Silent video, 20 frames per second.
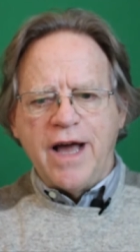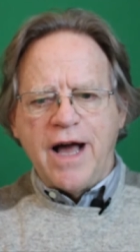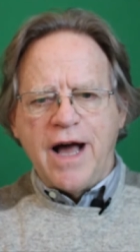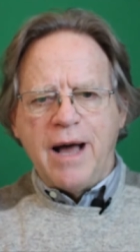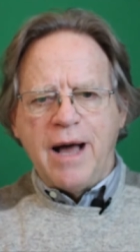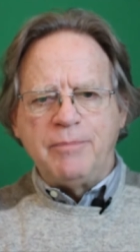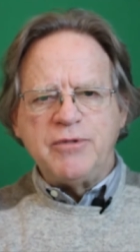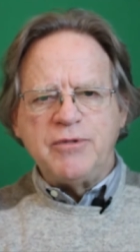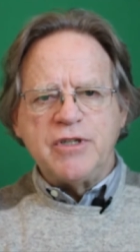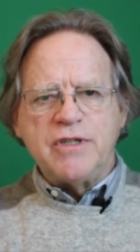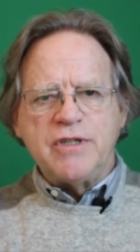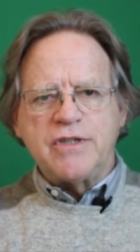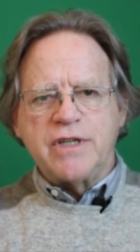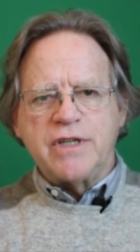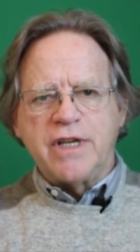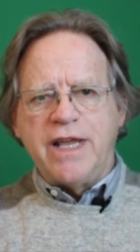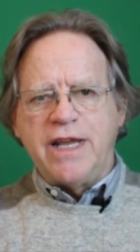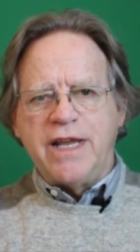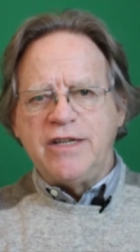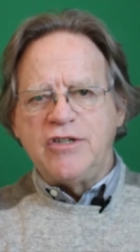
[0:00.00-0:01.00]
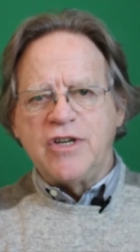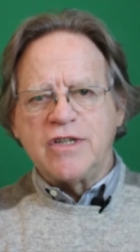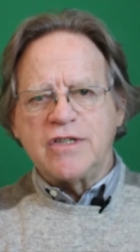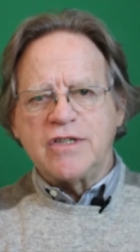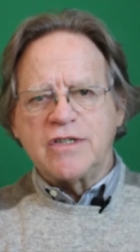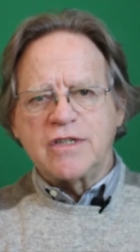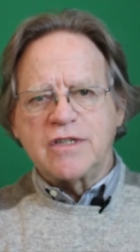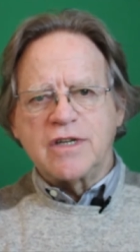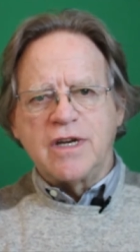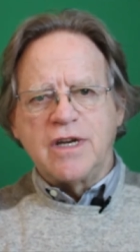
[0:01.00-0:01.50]
options and they
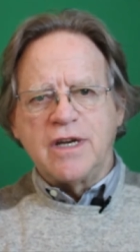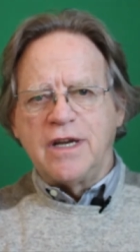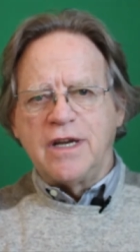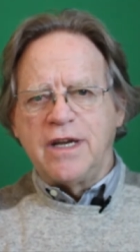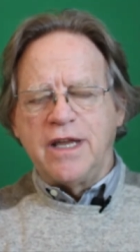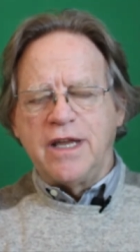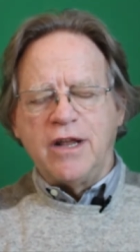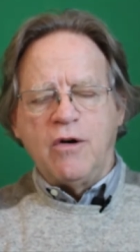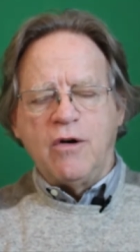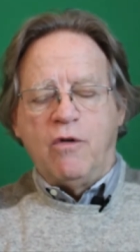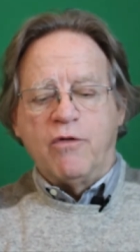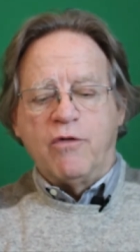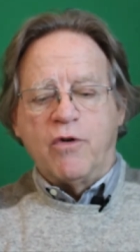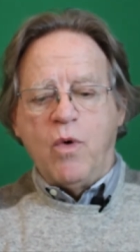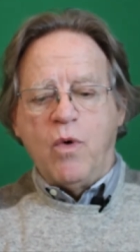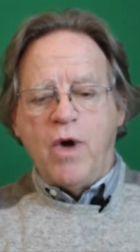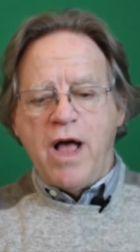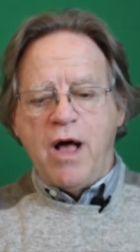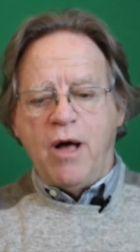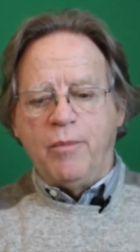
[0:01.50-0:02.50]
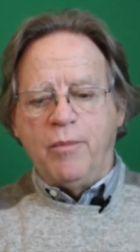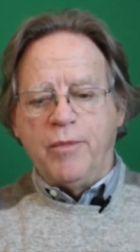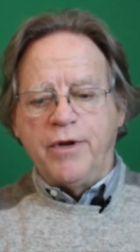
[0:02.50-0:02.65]
just get overwhelmed.